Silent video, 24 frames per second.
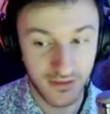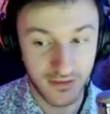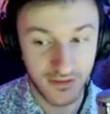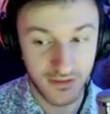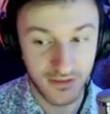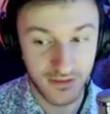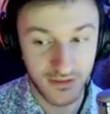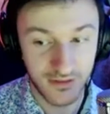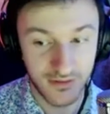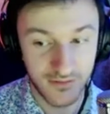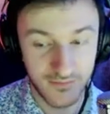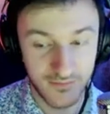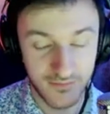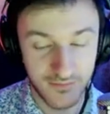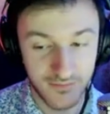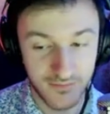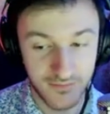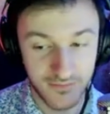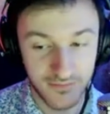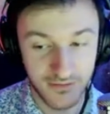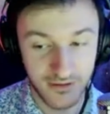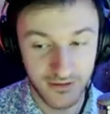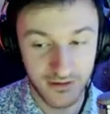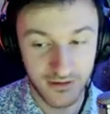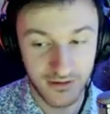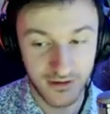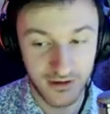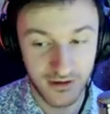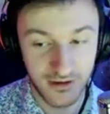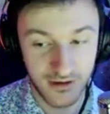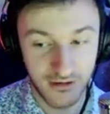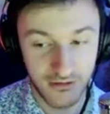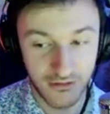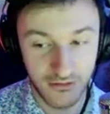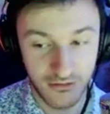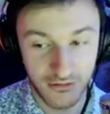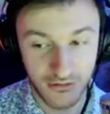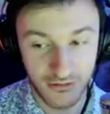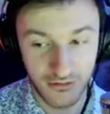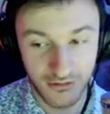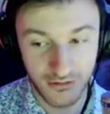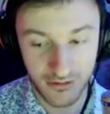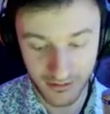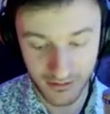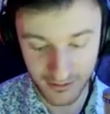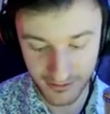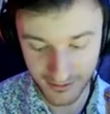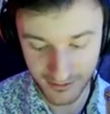I understand. I
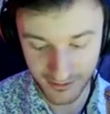concede.